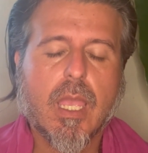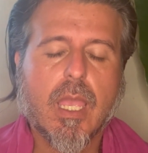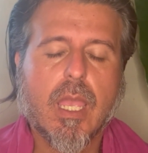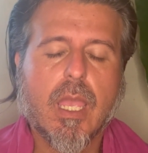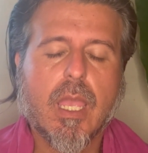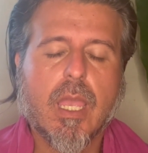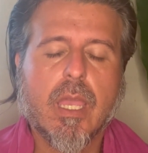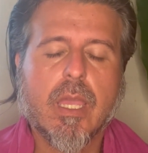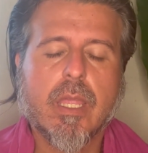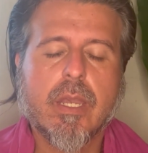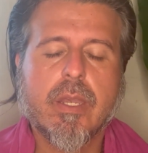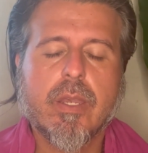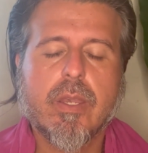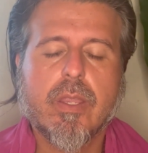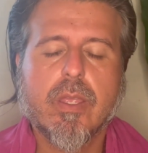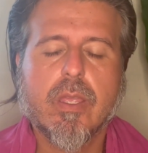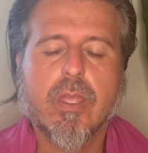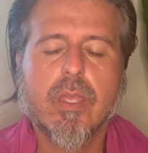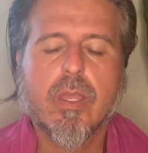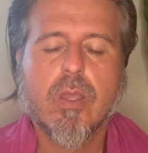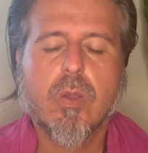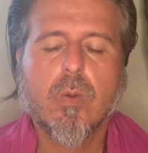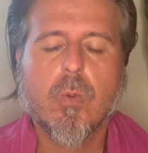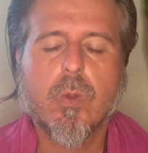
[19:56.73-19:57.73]
and
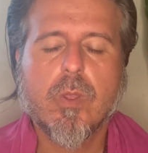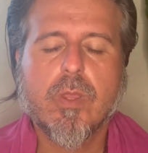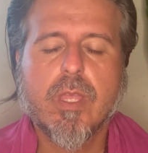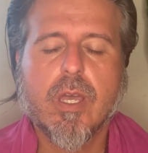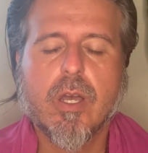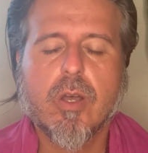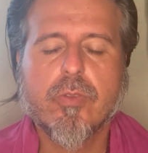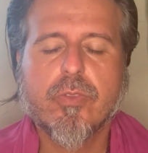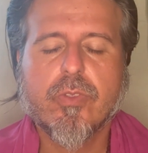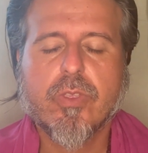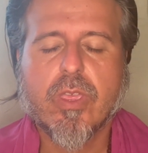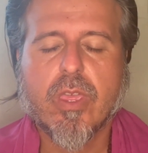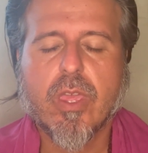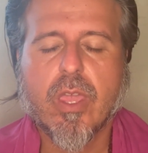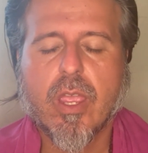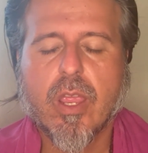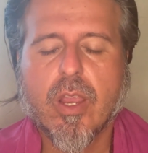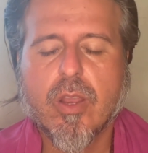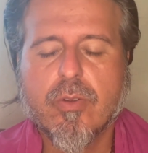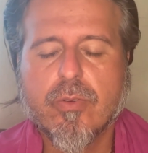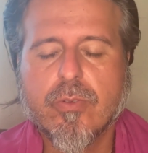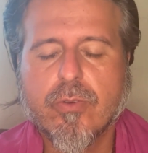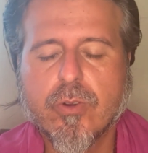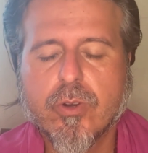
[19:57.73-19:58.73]
without
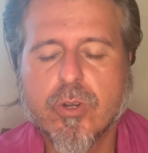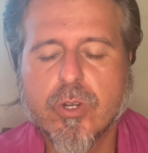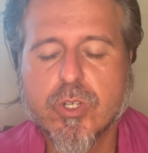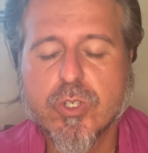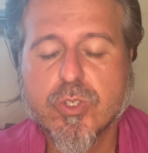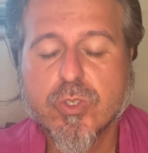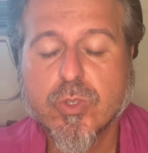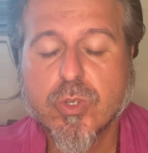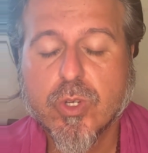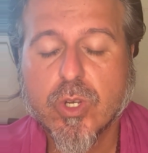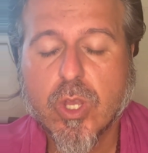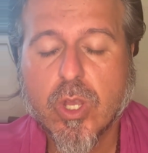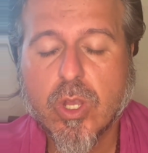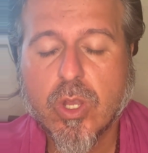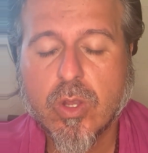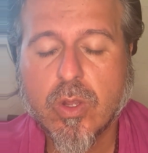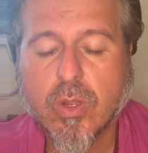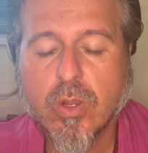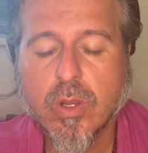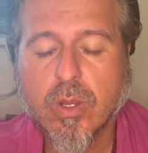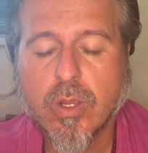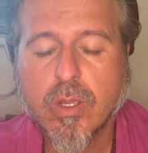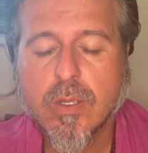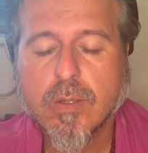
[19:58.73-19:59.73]
care for too
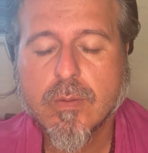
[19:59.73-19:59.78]
long